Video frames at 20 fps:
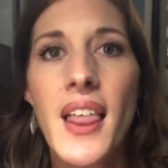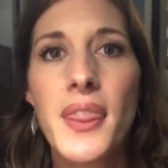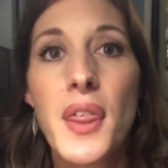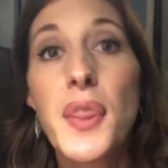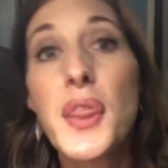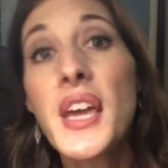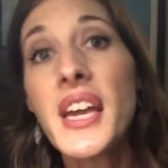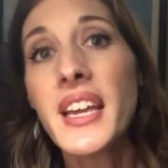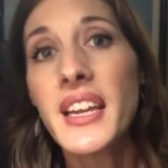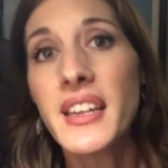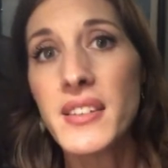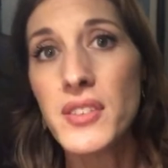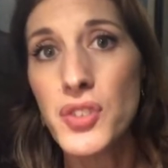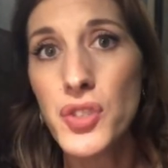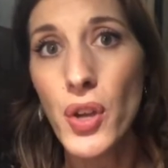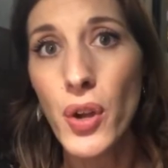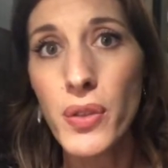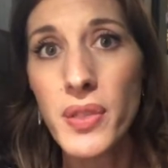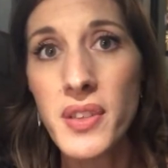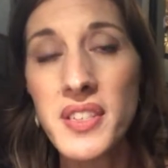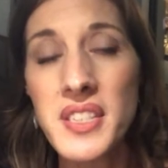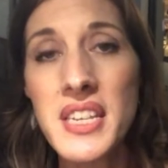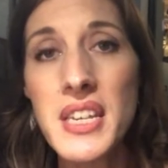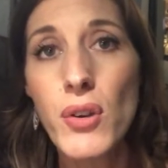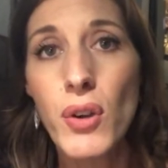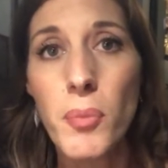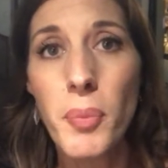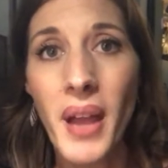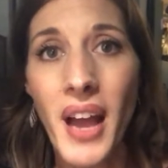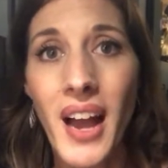the thing is, though, the
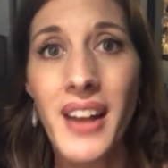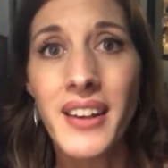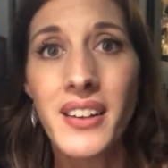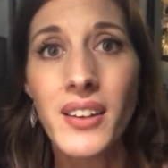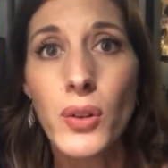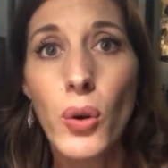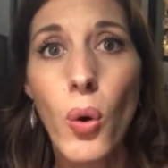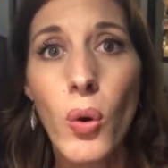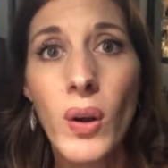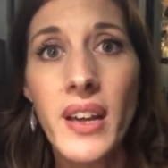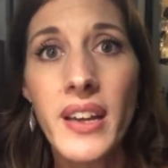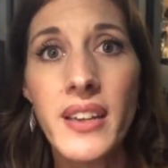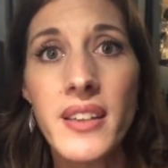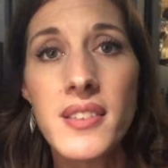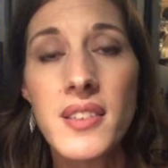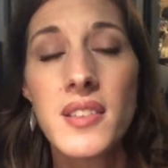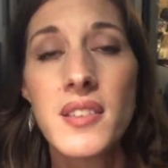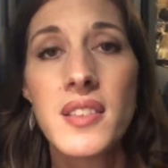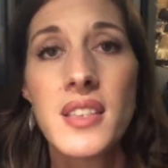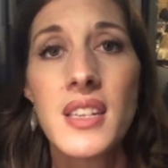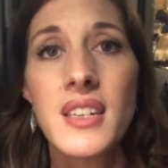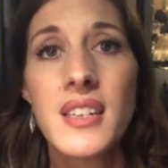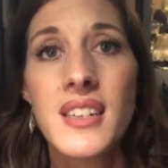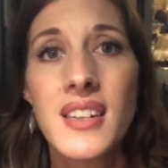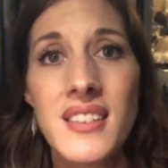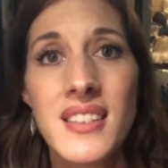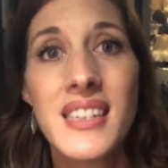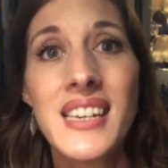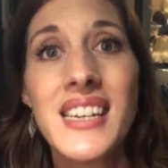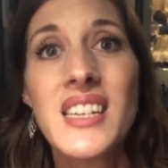secret behind it all is, is that it
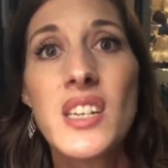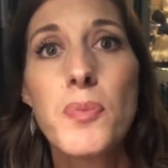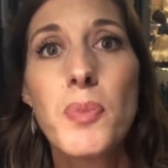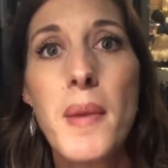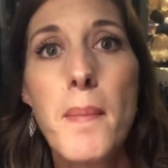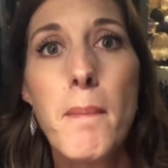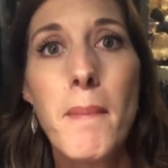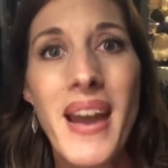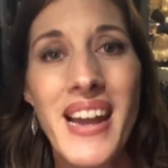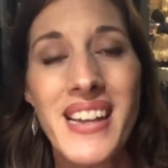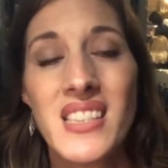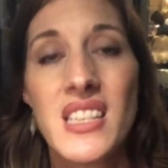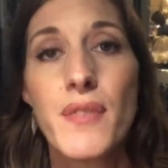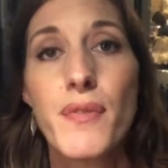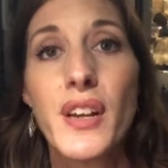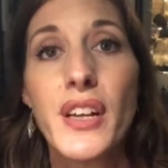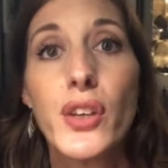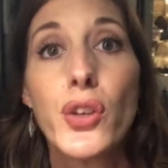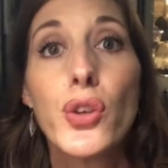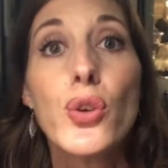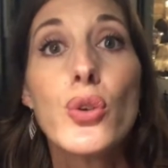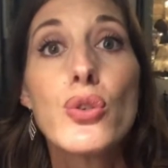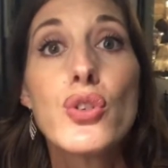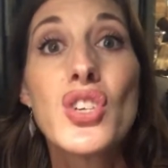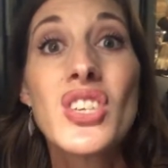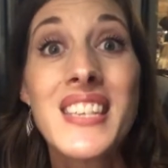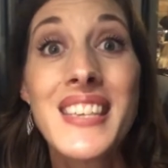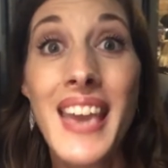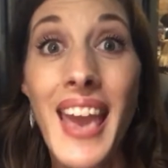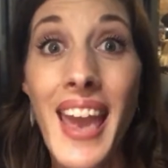doesn't need to be massively huge,
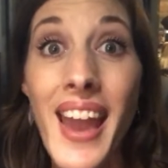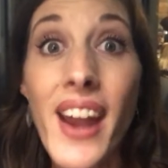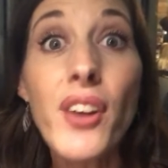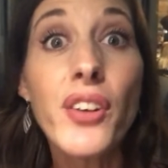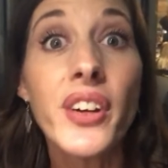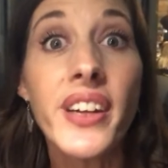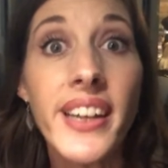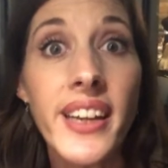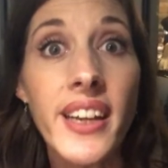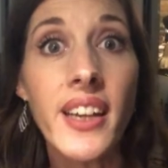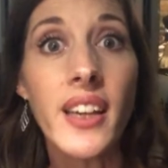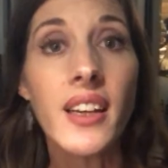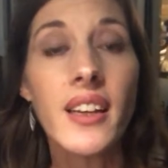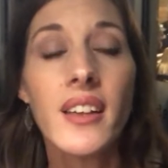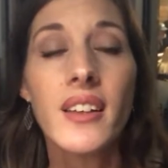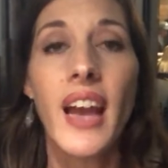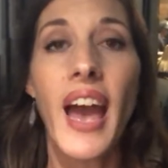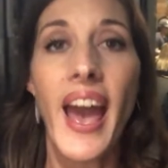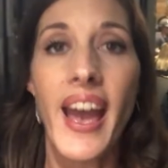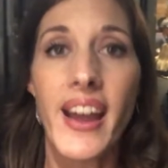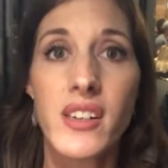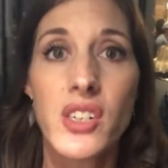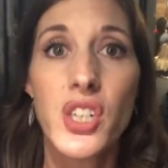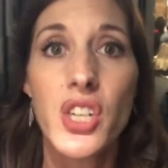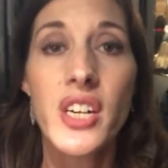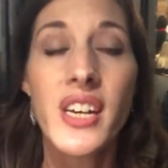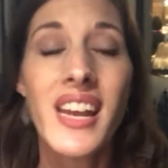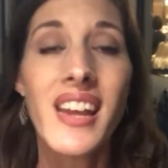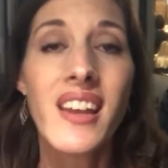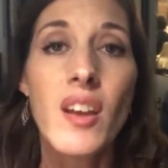scary
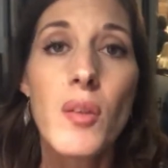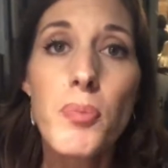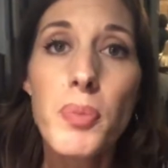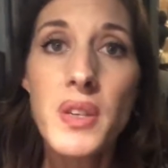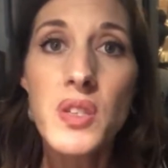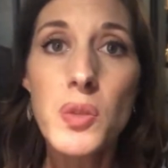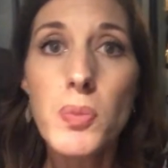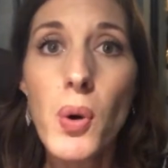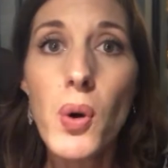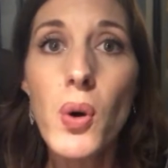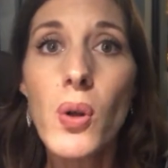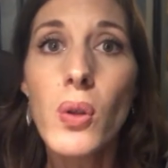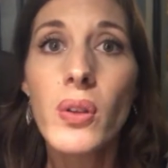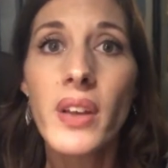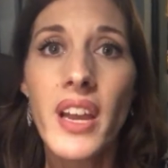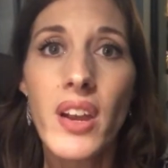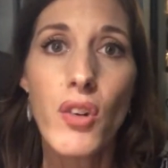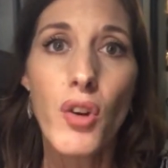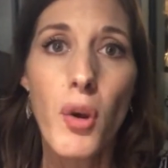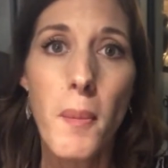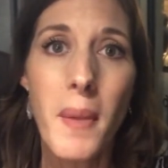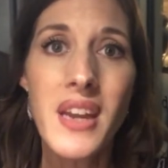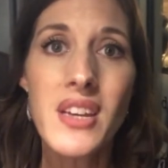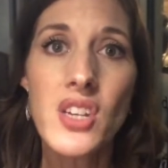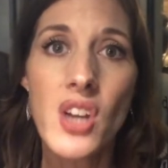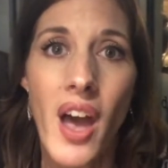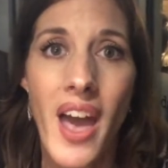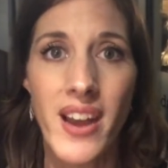action. It can be small, incremental